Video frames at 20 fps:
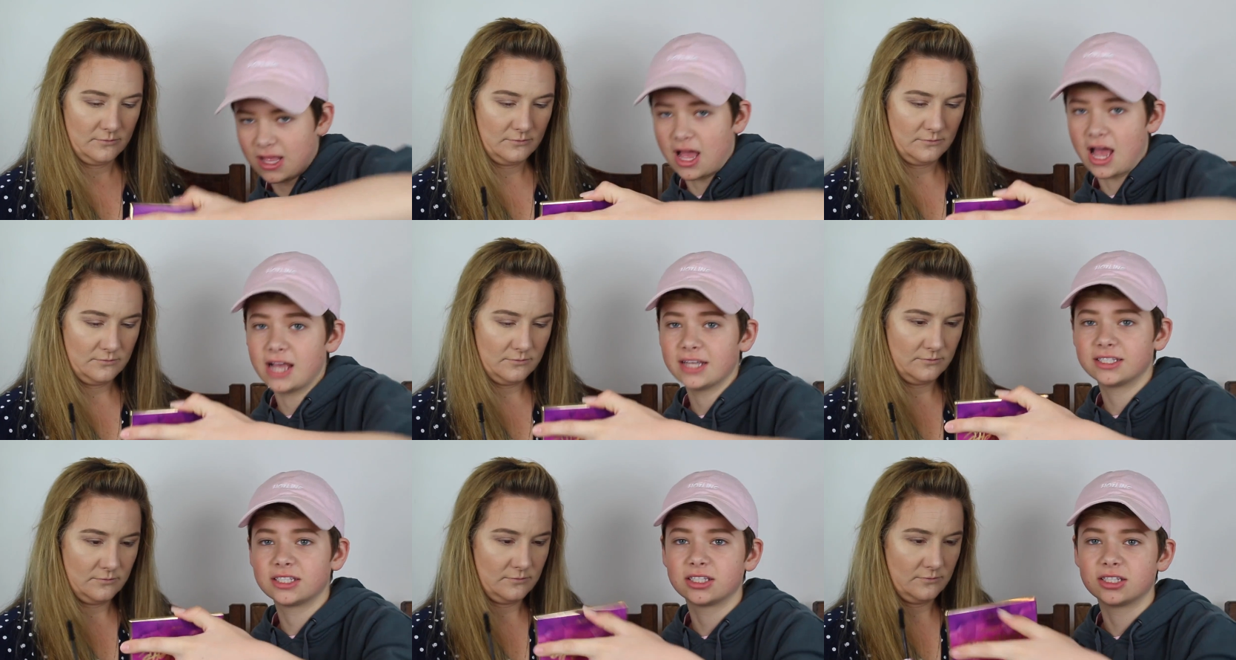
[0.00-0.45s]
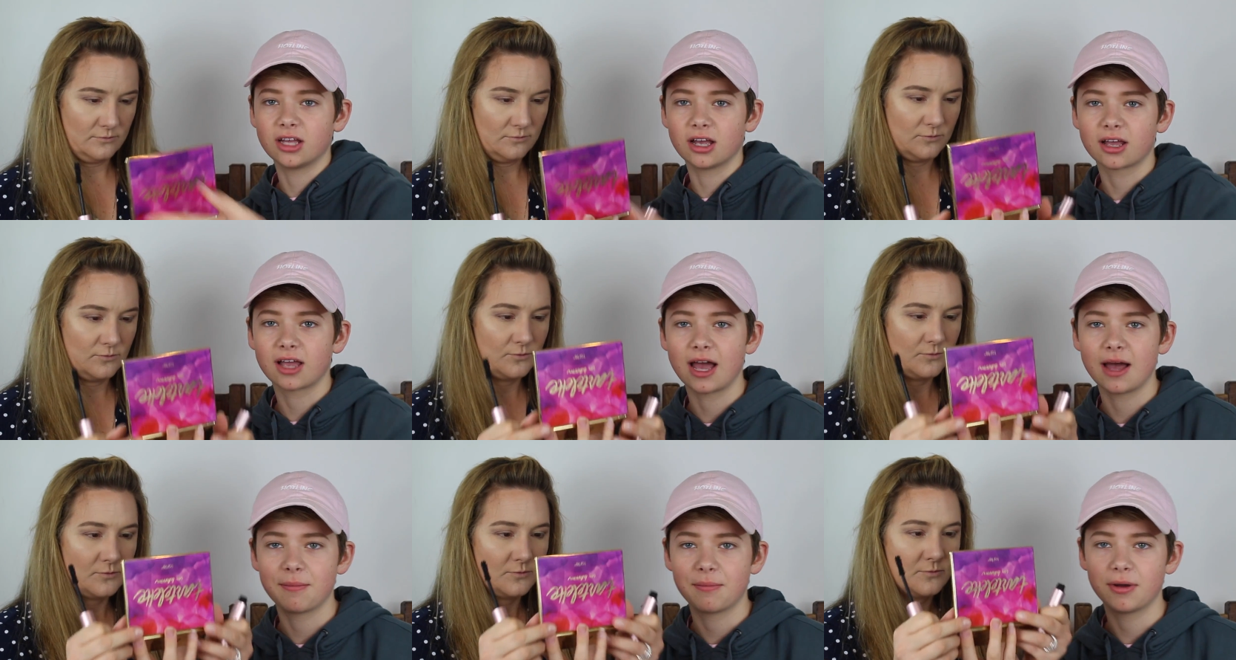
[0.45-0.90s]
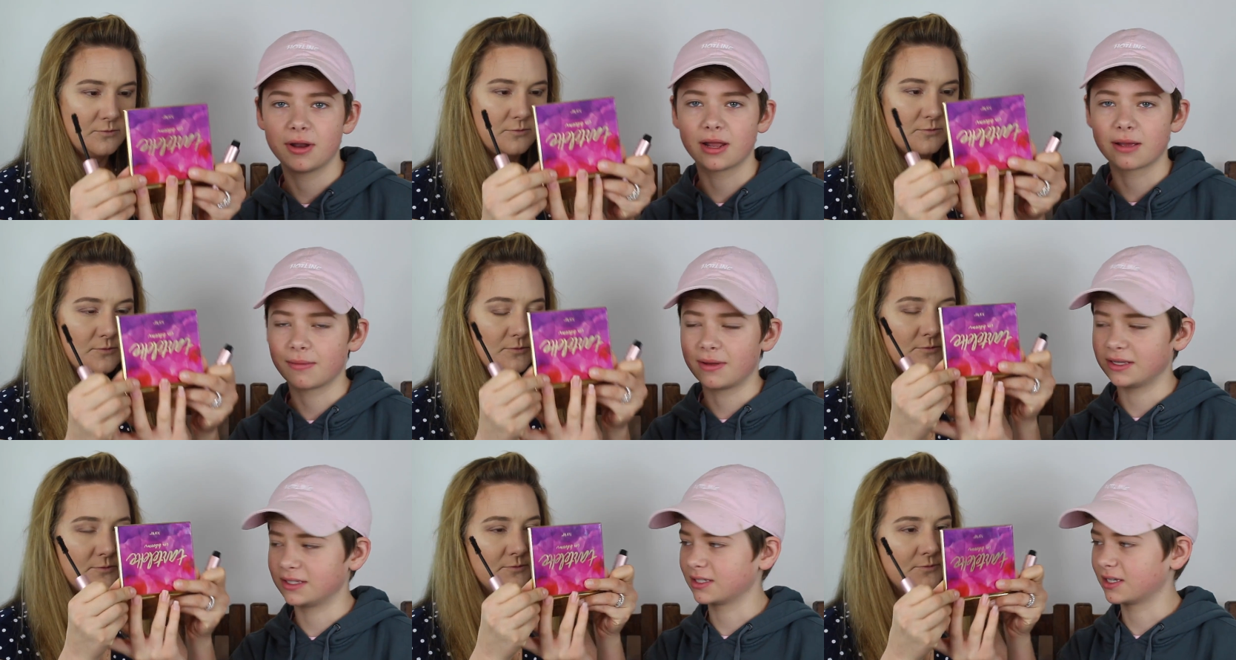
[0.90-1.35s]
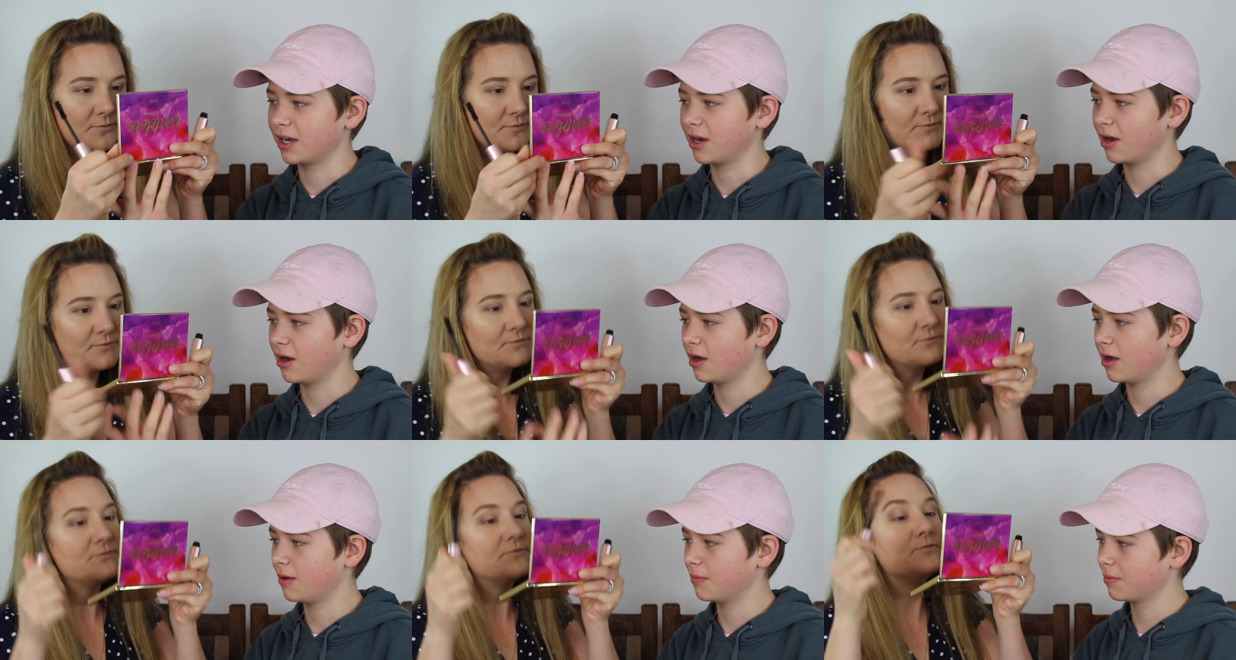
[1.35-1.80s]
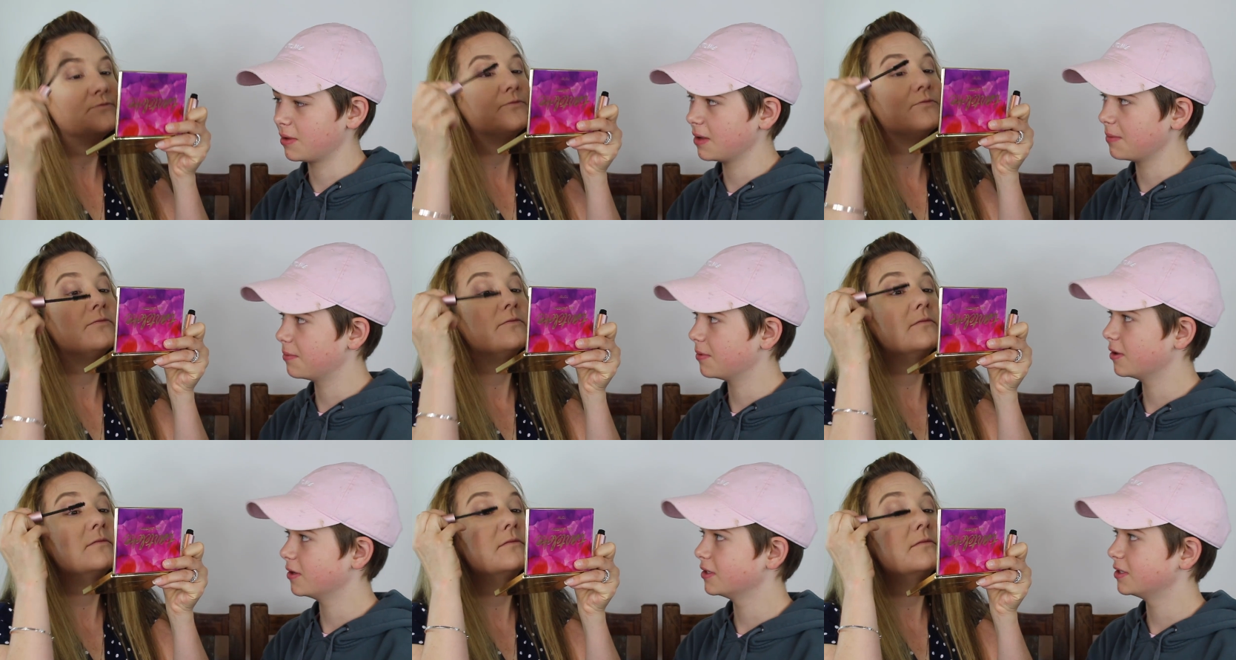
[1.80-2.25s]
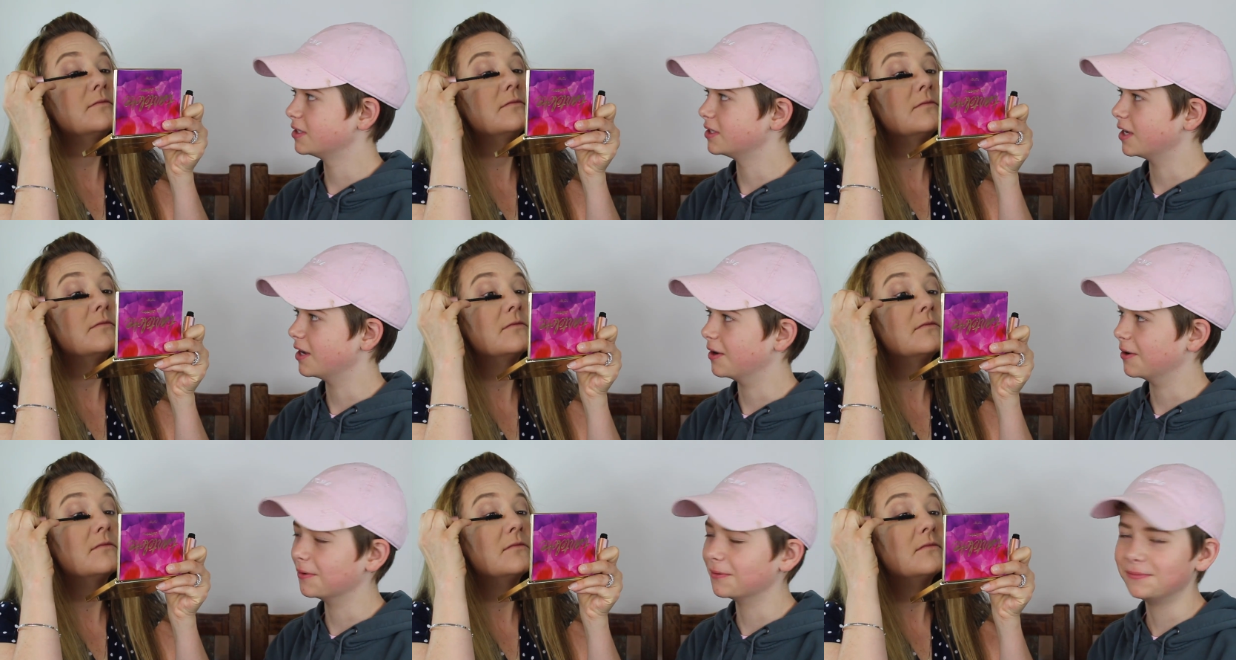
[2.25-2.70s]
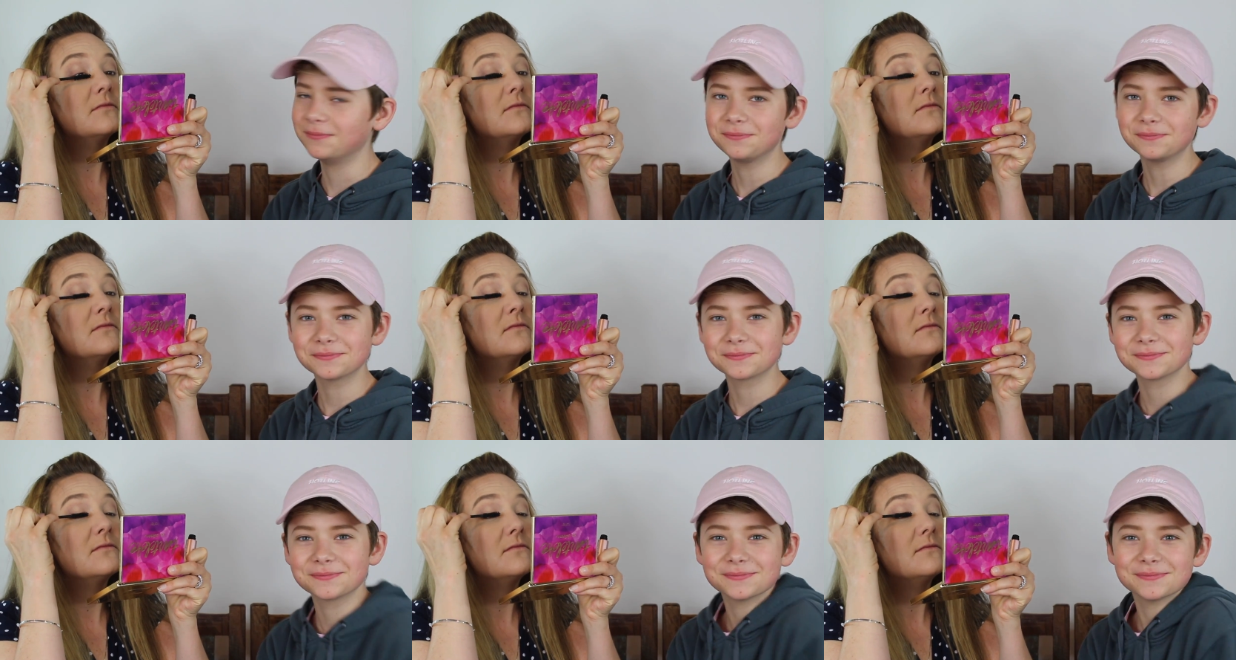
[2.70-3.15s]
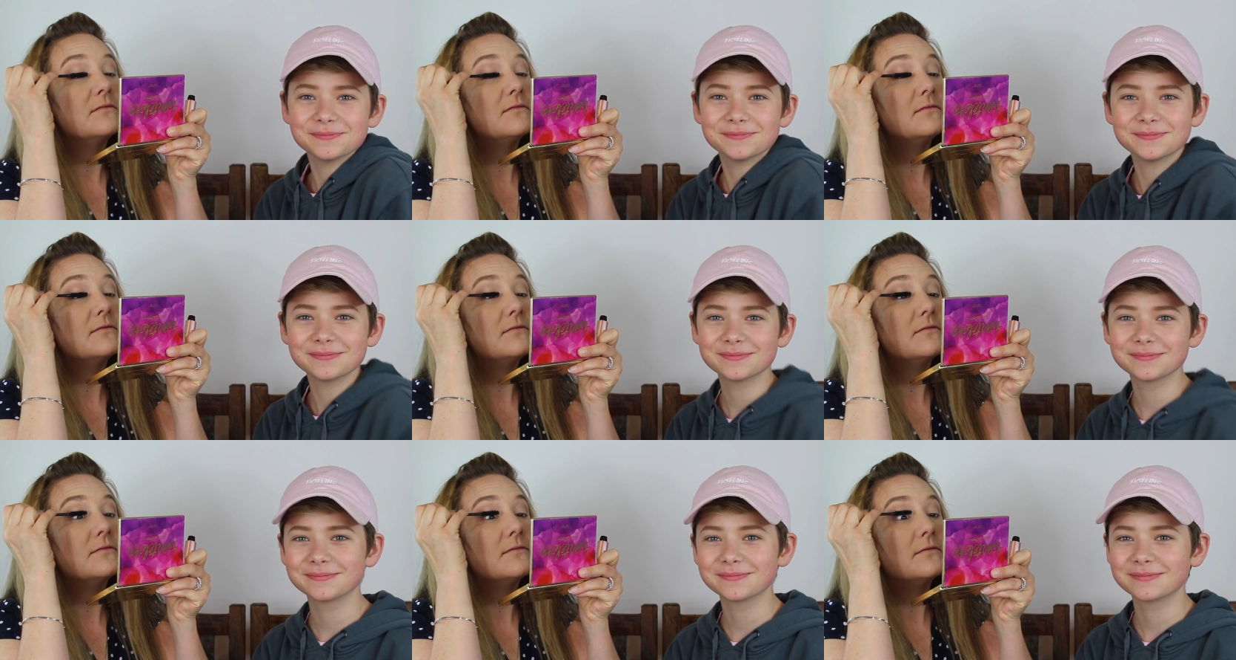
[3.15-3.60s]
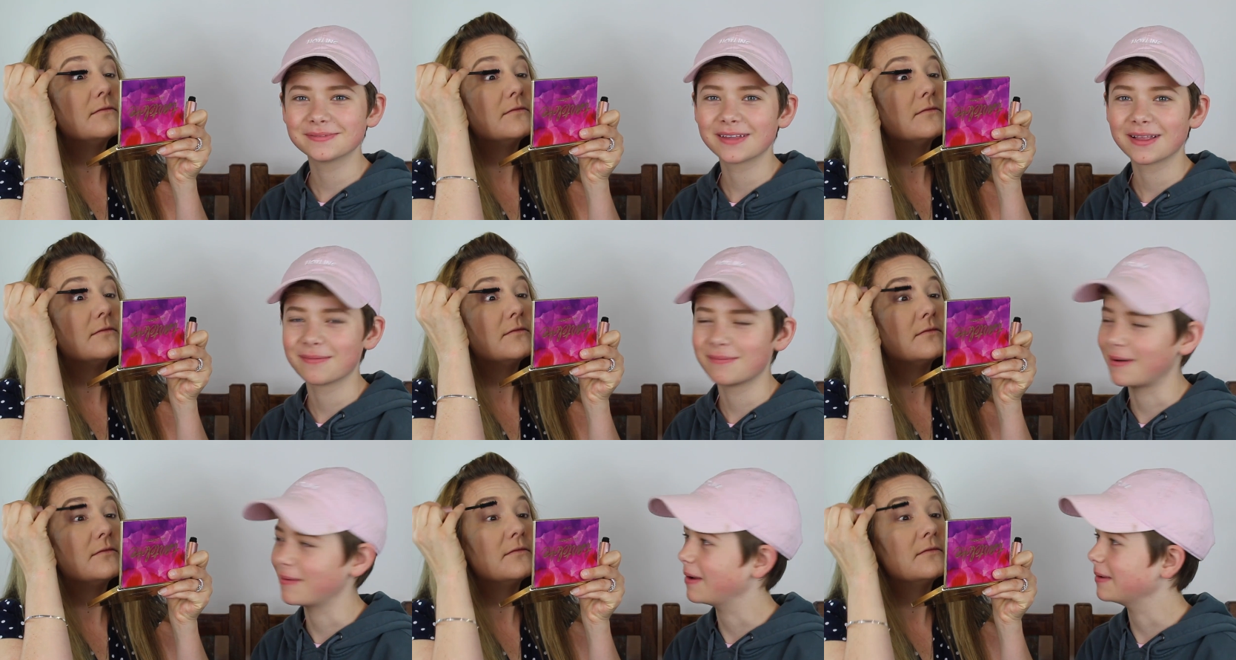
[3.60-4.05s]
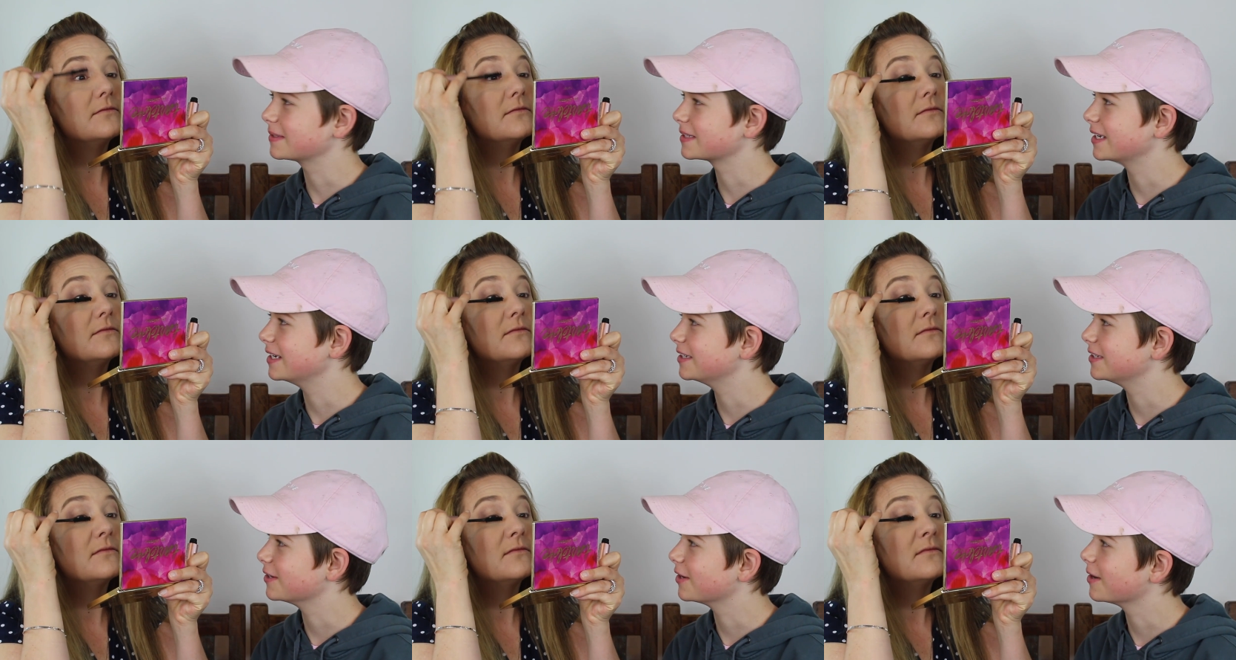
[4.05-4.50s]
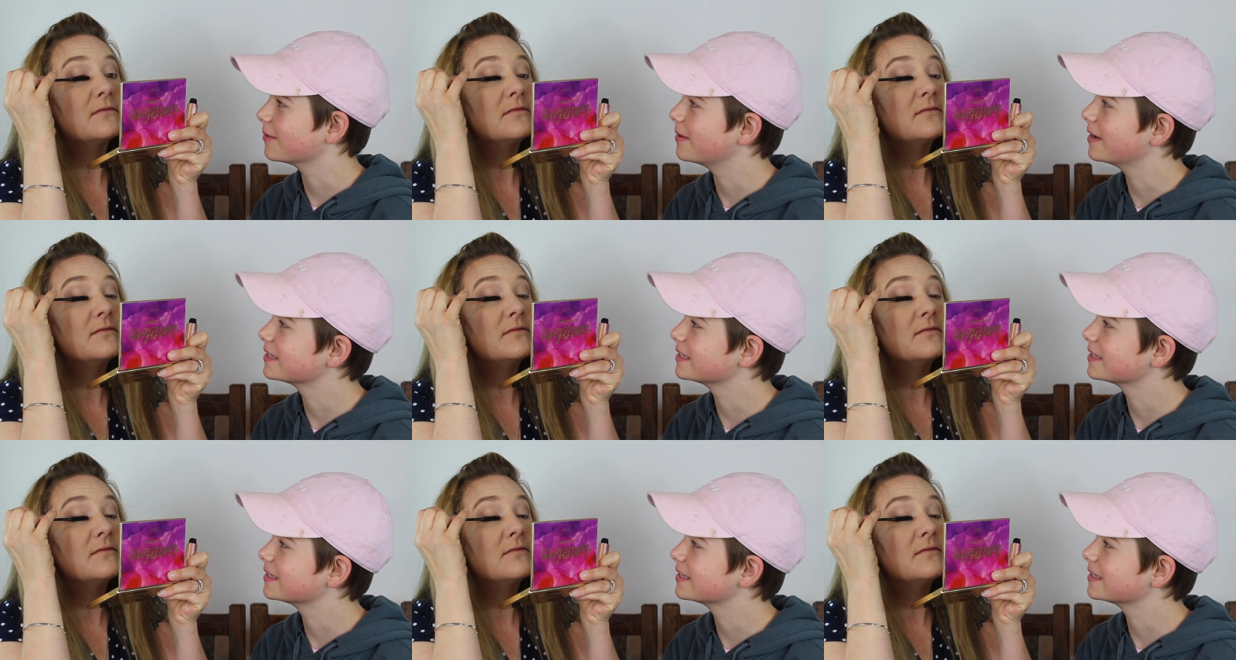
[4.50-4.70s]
Speaker 1: I suck at putting mascara on people, so my mom's going to do her